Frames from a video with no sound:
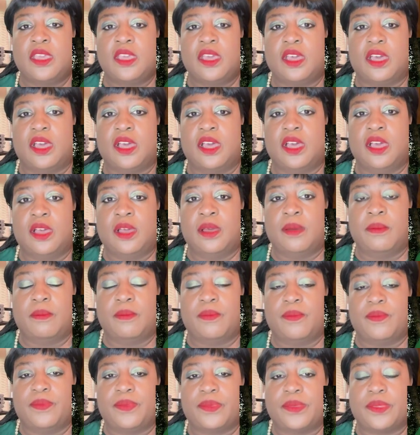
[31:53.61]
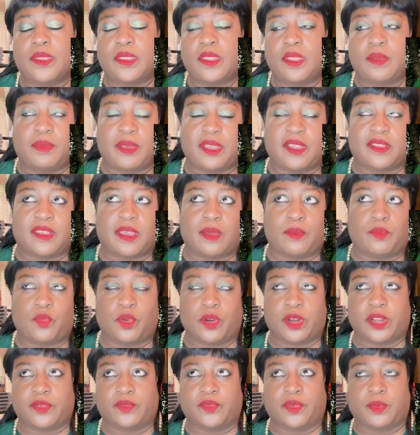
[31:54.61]
Because I'm
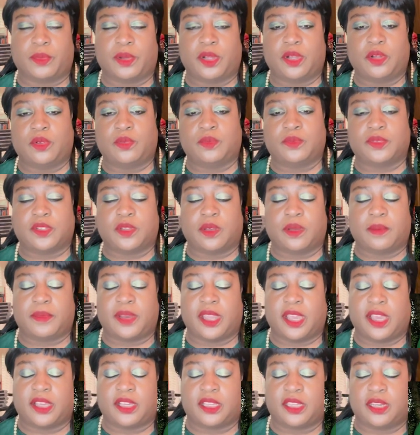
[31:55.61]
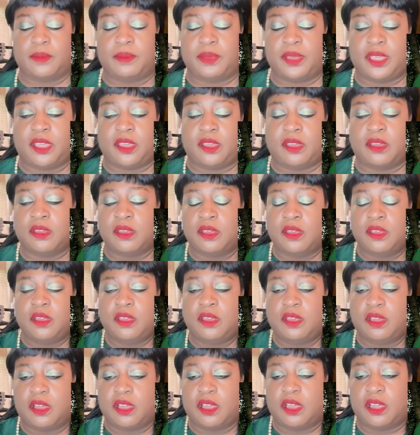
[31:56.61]
working from home, so I'm not going to be
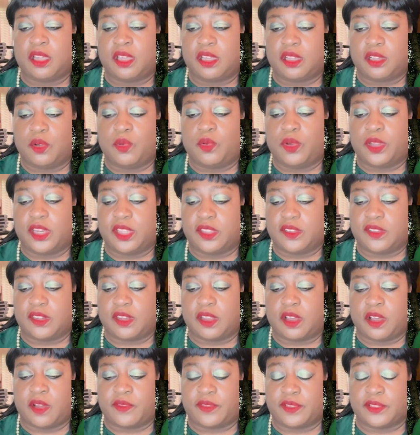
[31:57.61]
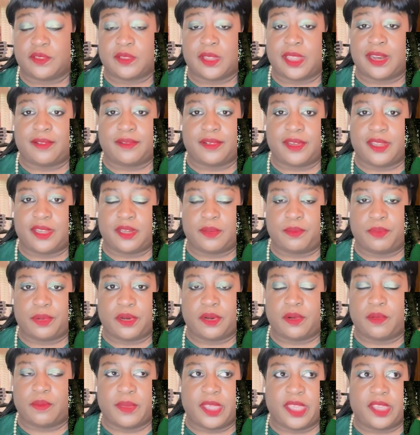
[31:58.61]
going into the office, so I don't need to put
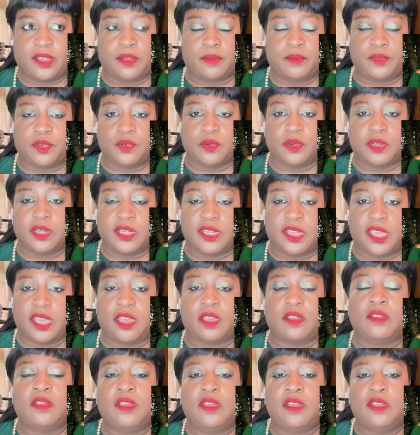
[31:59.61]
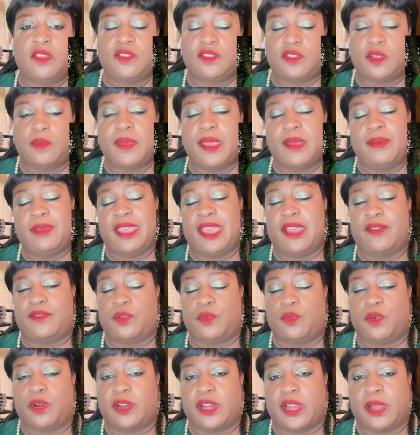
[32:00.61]
on makeup during the day. So maybe after
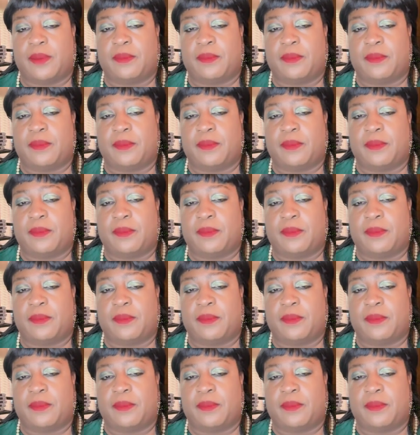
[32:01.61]
work I